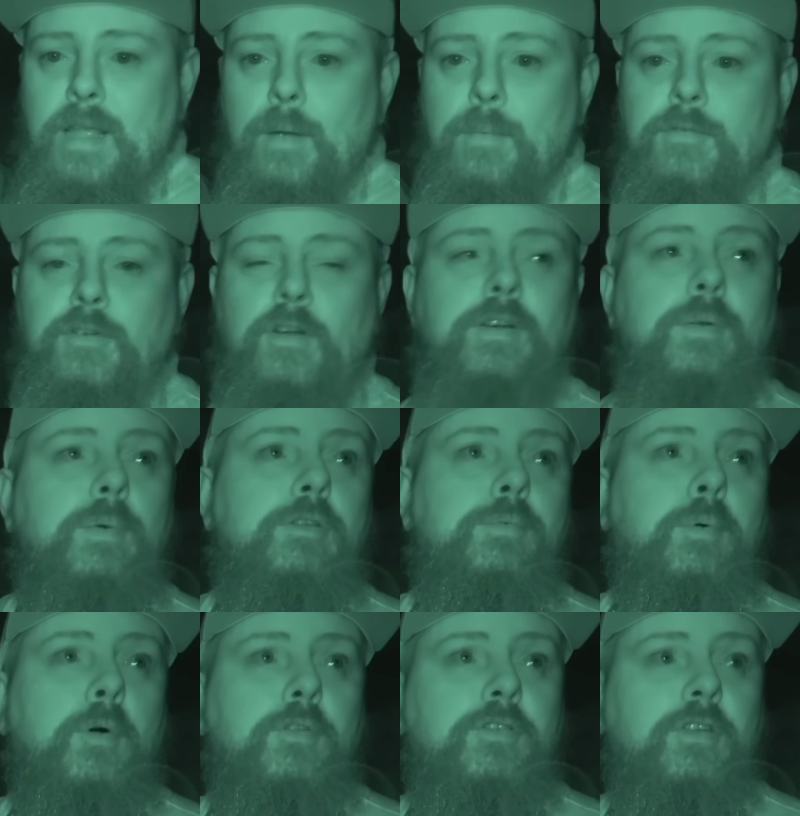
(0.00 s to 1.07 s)
yeah, we've tried a
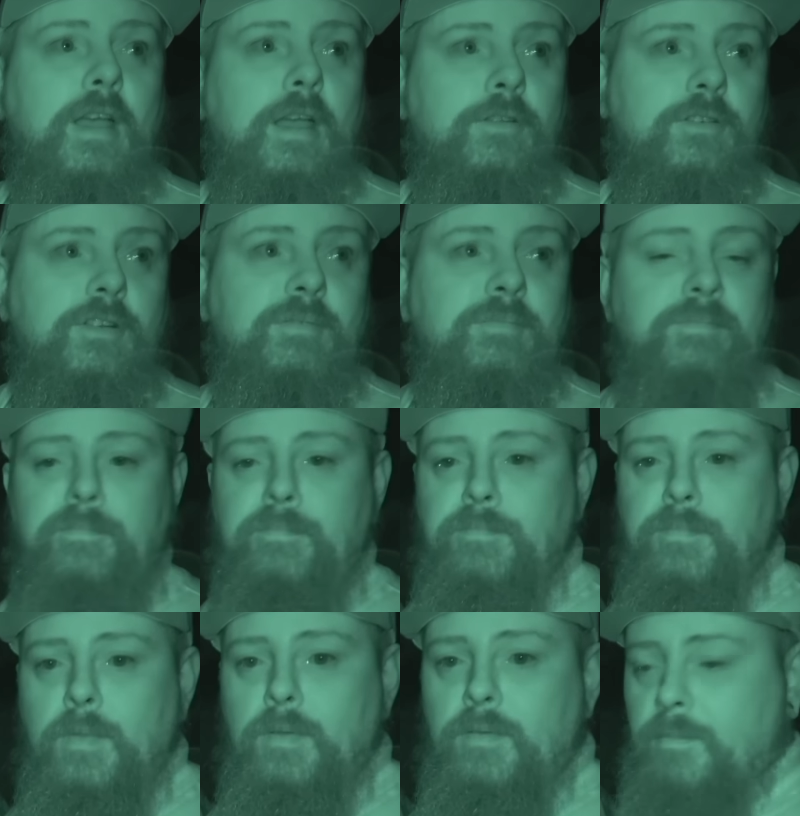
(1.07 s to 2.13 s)
Ouija board session.
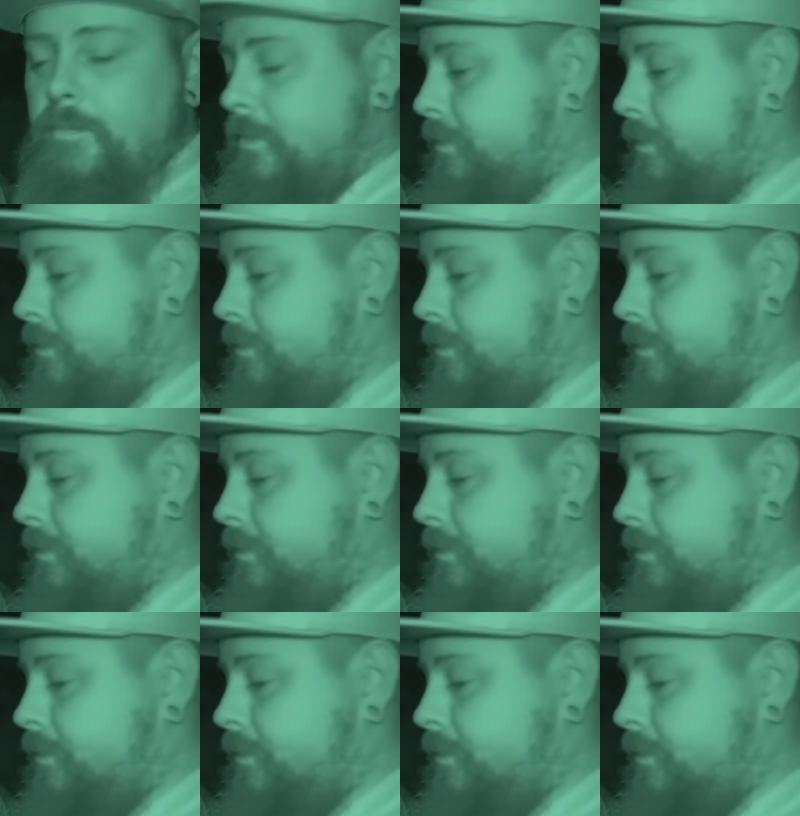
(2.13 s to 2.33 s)
The